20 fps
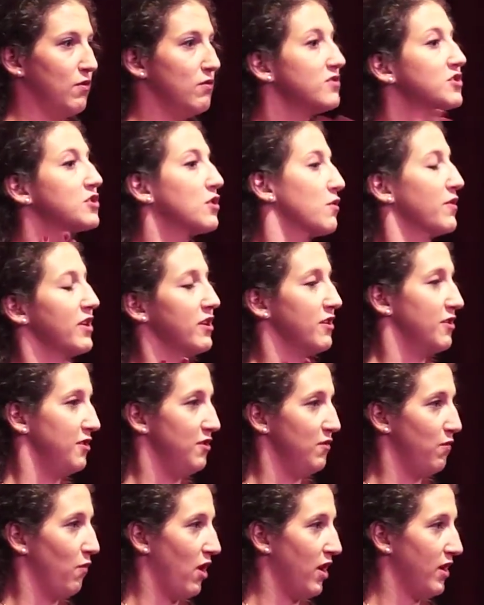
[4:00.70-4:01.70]
whose career do
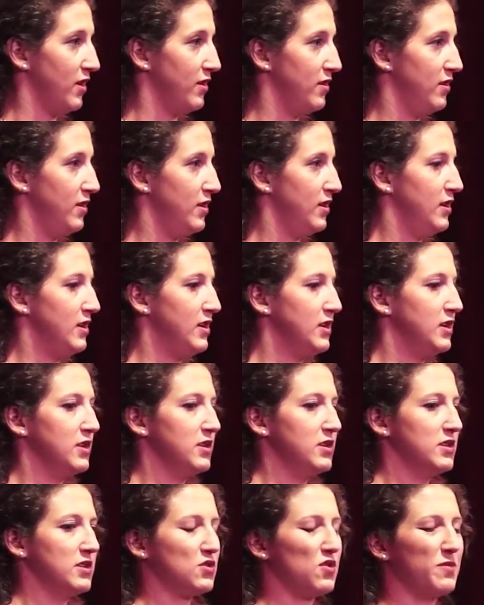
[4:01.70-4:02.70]
you want?
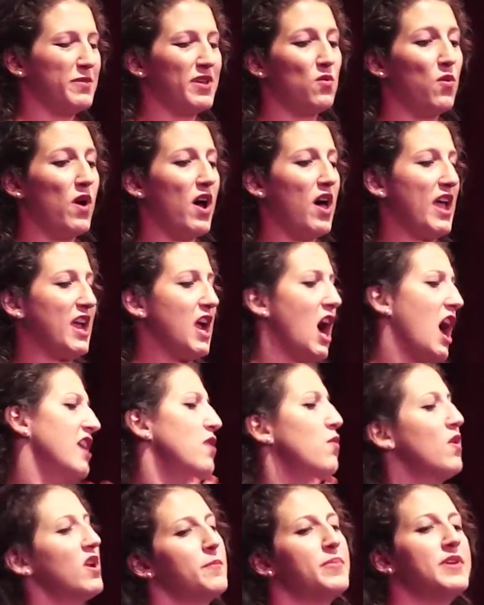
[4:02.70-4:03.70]
So I'm like, well, I
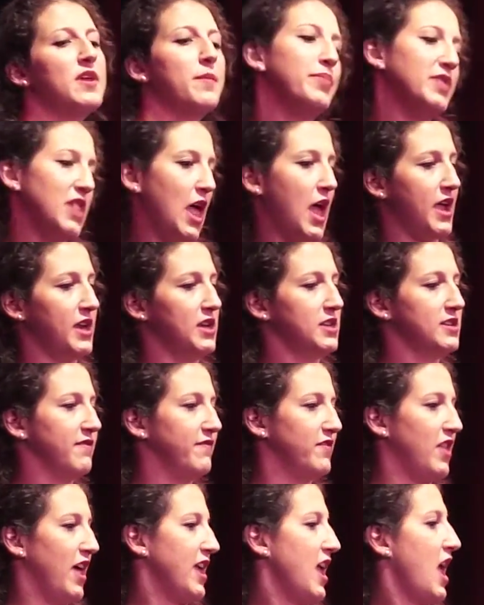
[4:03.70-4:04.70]
kind of want to be a blend
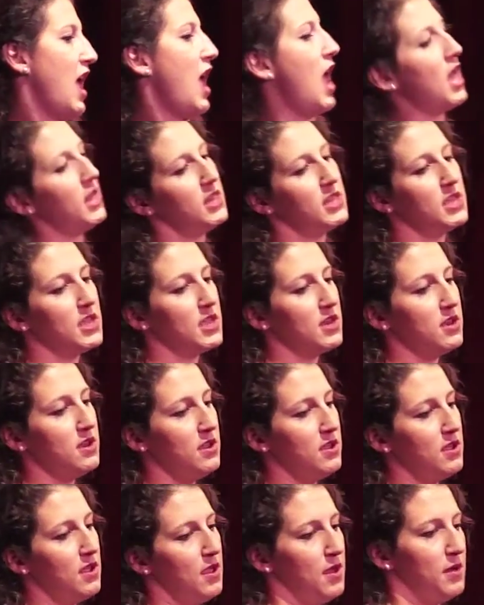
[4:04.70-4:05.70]
of like
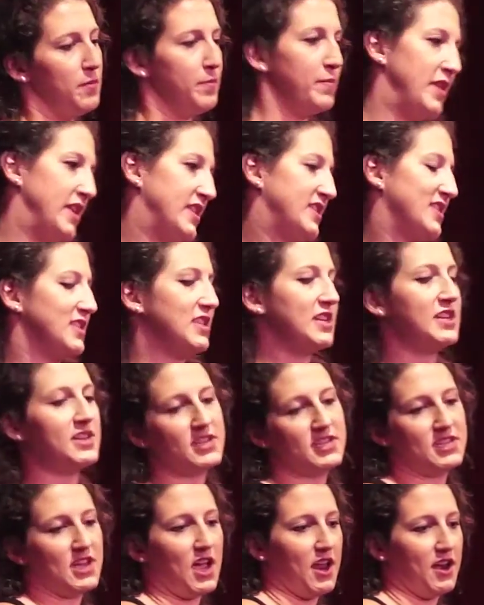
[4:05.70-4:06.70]
Ellen meets
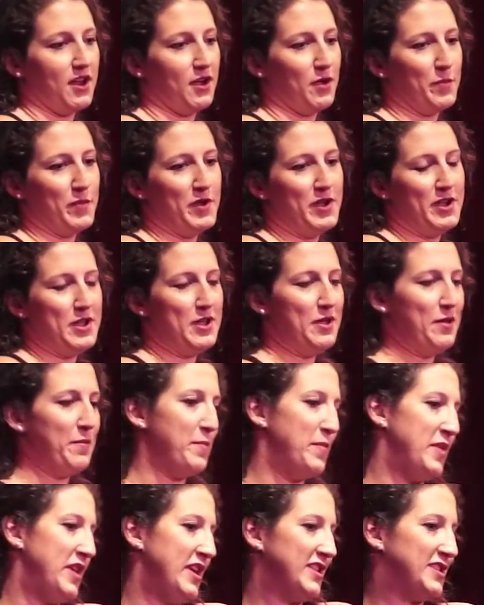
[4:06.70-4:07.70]
Lena Dunham
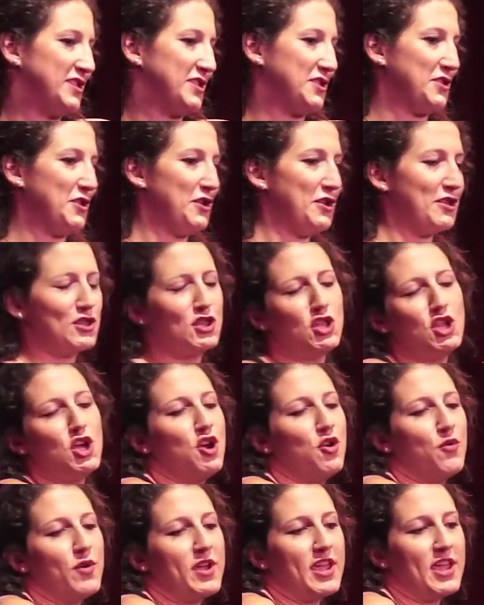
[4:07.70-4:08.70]
meets
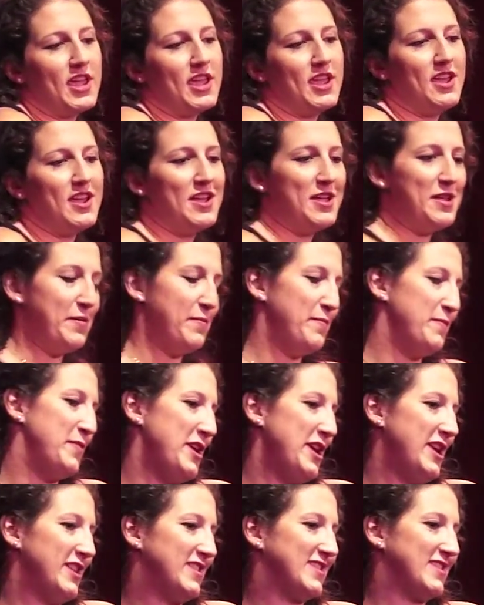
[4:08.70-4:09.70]
Louis
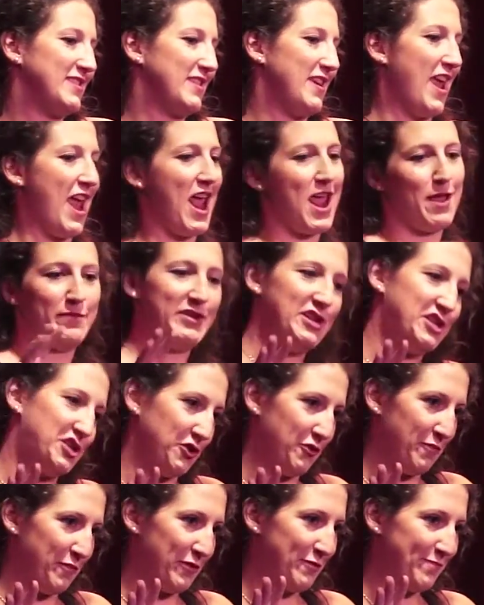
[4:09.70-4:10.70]
meets Amy
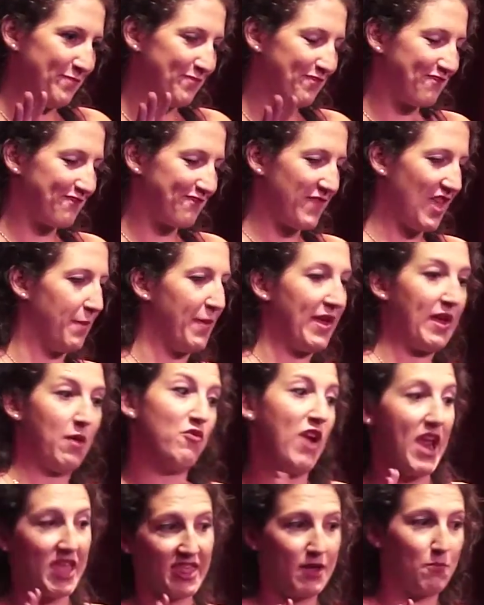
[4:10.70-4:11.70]
Schumer. And I'm like,
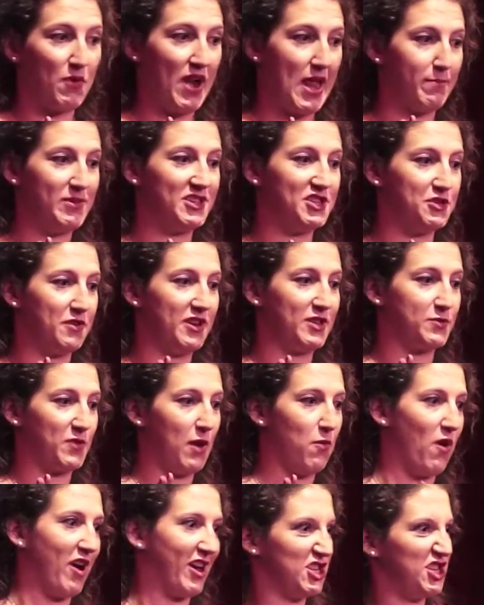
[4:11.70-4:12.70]
really what Amy's doing is
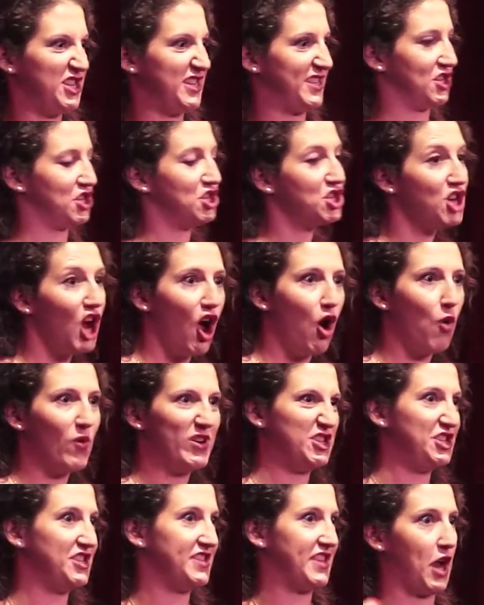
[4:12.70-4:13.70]
what I want, because she has a show
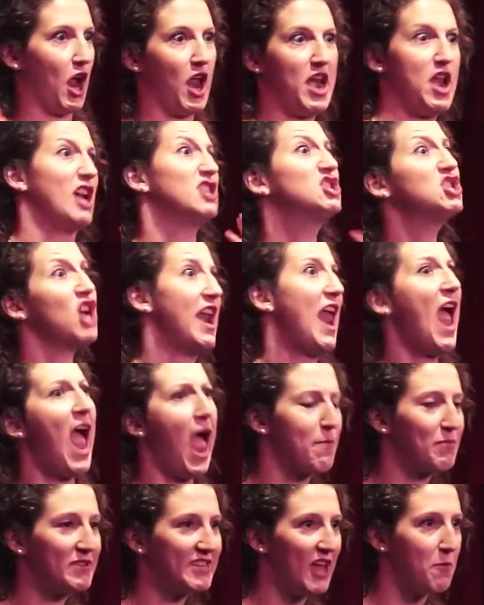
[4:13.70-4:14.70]
and she's like a Judd
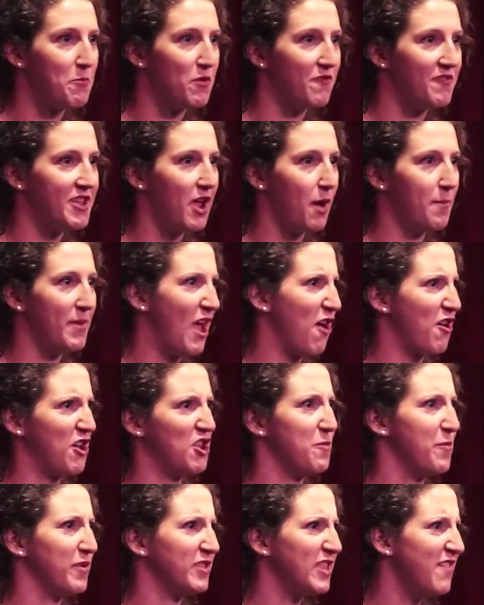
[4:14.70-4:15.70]
Apatow movie coming out,
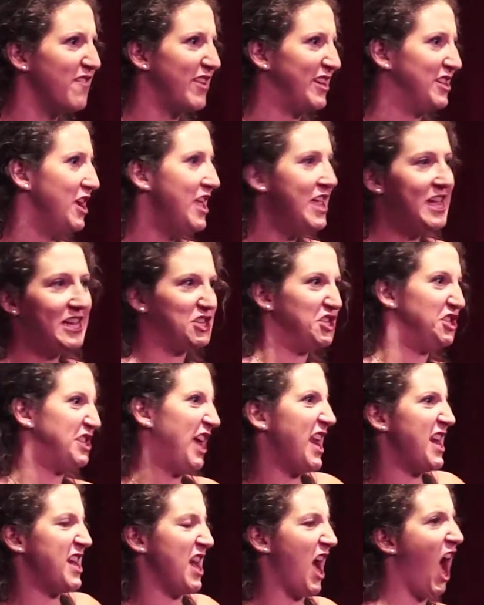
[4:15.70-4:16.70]
can you believe it? And she
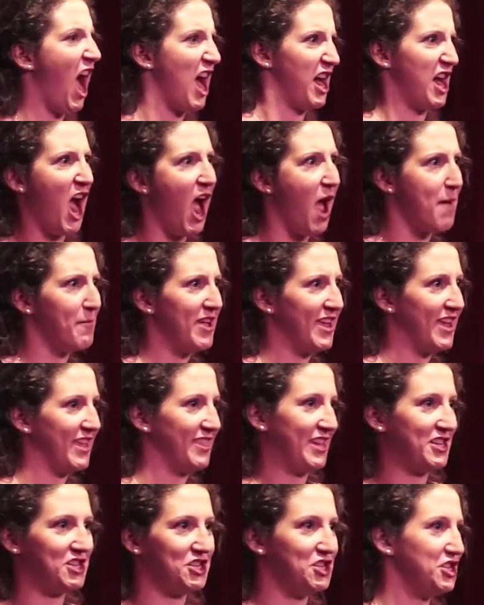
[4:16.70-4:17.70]
dated a hot comic,
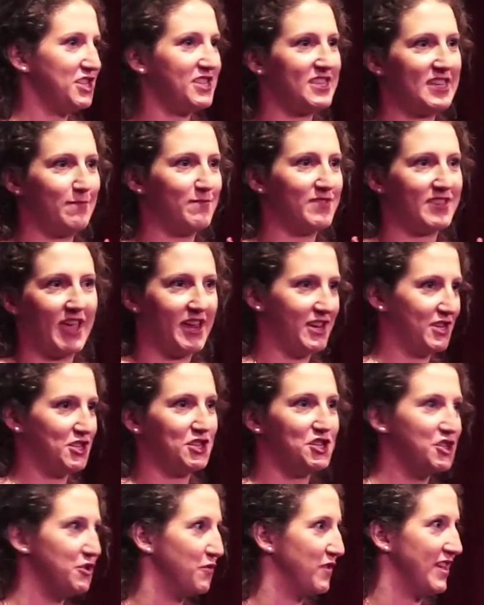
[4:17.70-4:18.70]
and like she just seems like
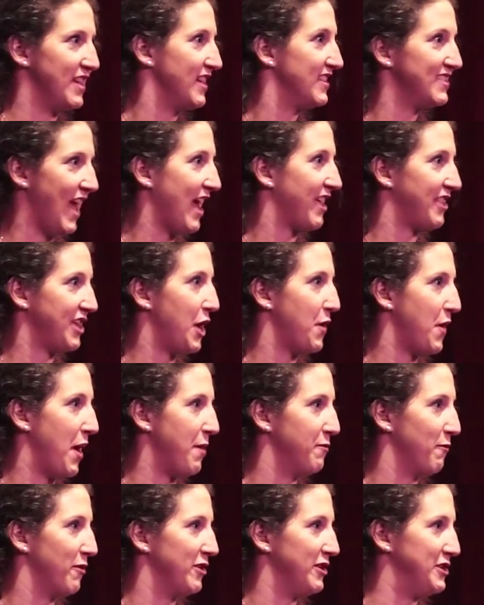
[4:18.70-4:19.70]
she's doing it exactly how
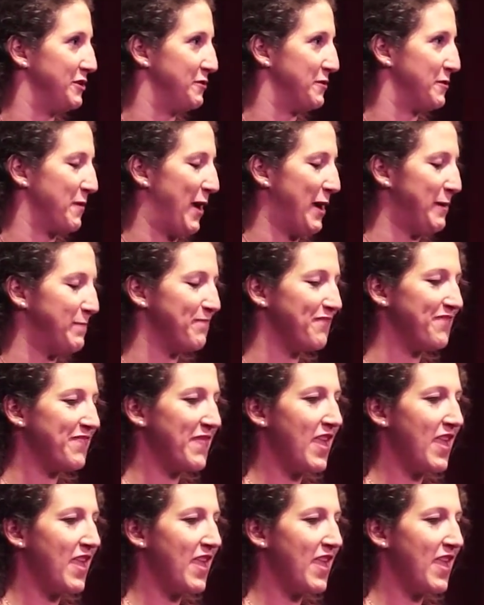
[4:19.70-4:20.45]
I would want to do it, right?